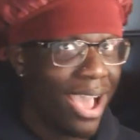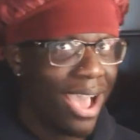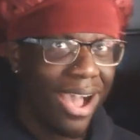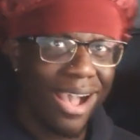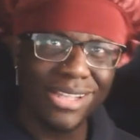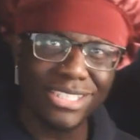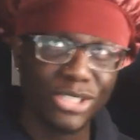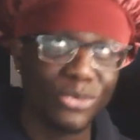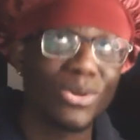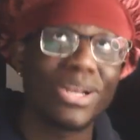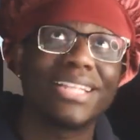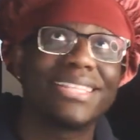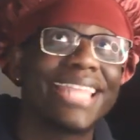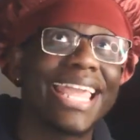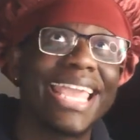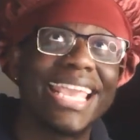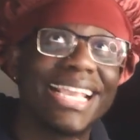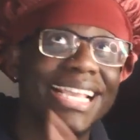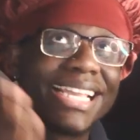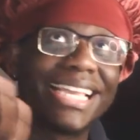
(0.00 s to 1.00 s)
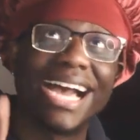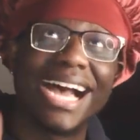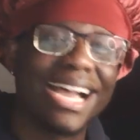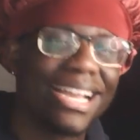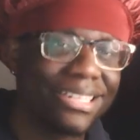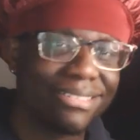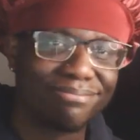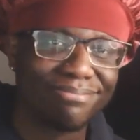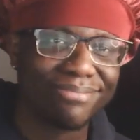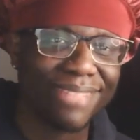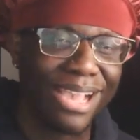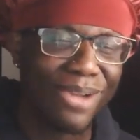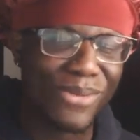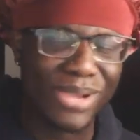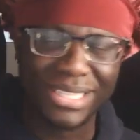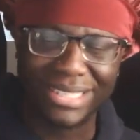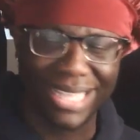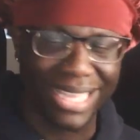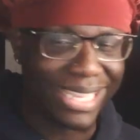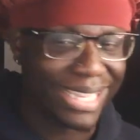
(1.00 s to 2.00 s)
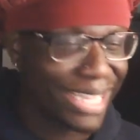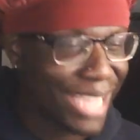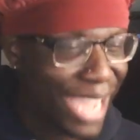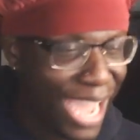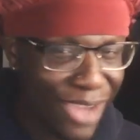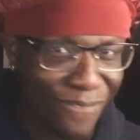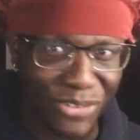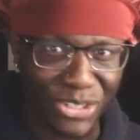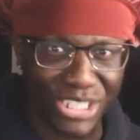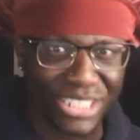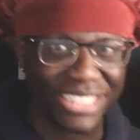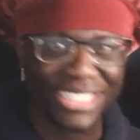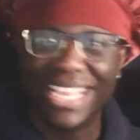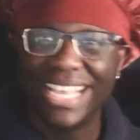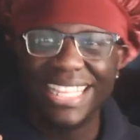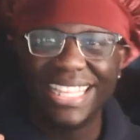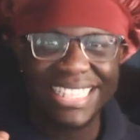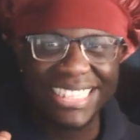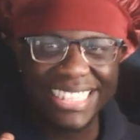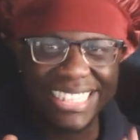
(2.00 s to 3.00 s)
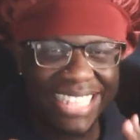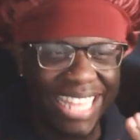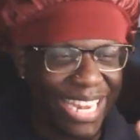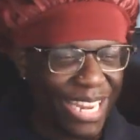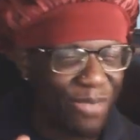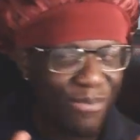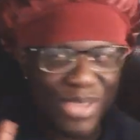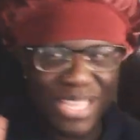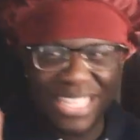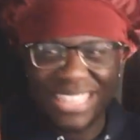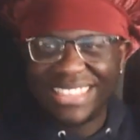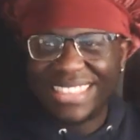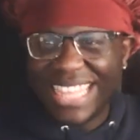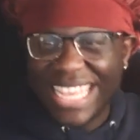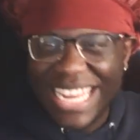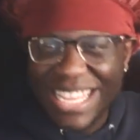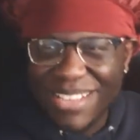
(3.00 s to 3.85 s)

I also want to thank God. I want to thank God for just letting me do